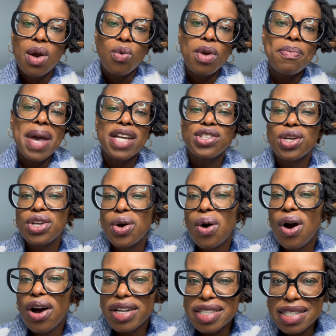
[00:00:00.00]
We measure your
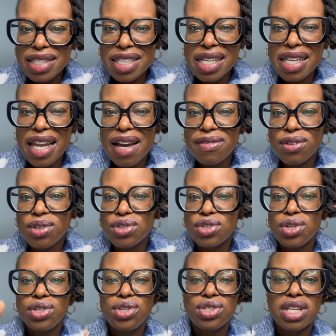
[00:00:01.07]
oxygen level. So
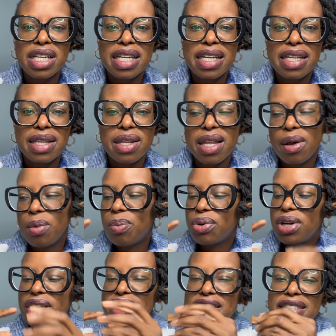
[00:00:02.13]
usually they'll
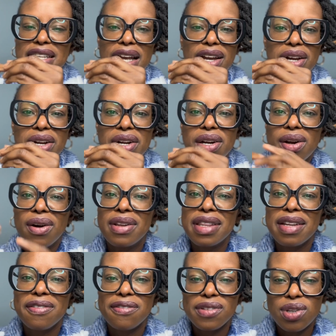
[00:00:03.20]
put a sticker on
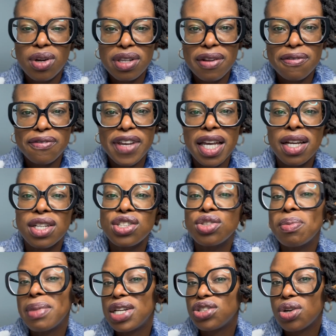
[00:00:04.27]
the finger to
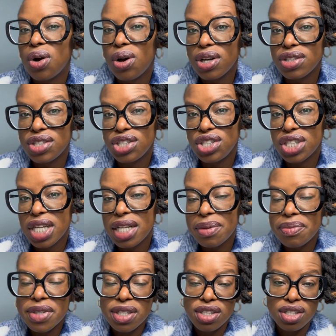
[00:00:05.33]
measure
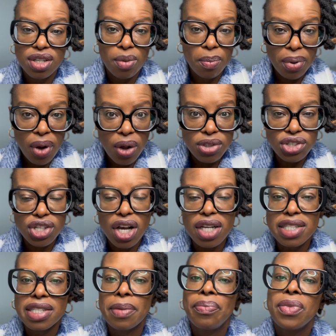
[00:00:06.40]
oxygen, the pulse
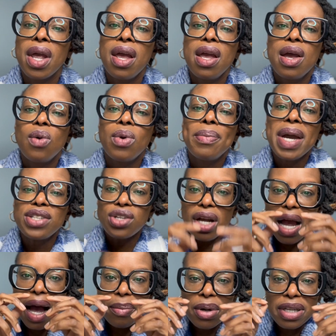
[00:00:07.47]
ox. We measure
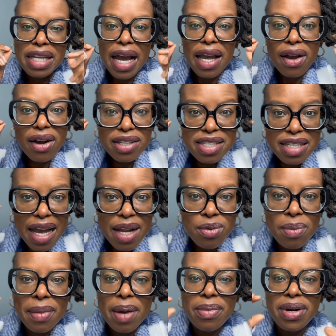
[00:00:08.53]
carbon dioxide.
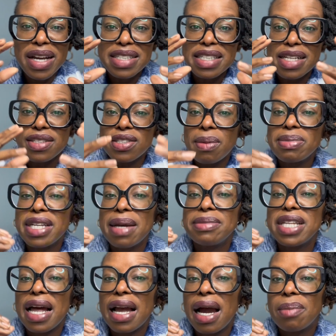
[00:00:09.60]
Remember, I said sometimes
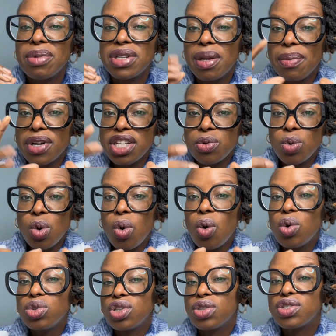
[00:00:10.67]
the body will
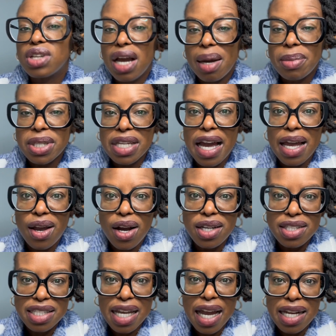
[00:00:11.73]
hold on to carbon
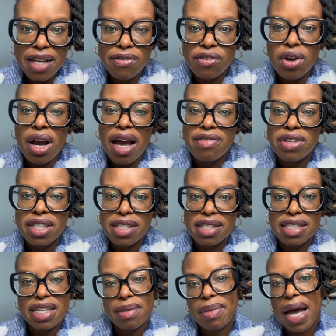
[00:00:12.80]
dioxide if you're having
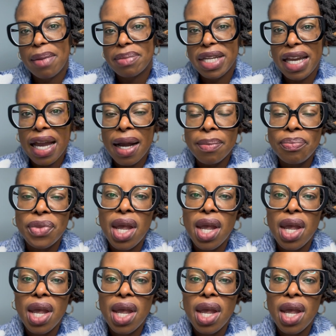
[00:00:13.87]
sleep apnea.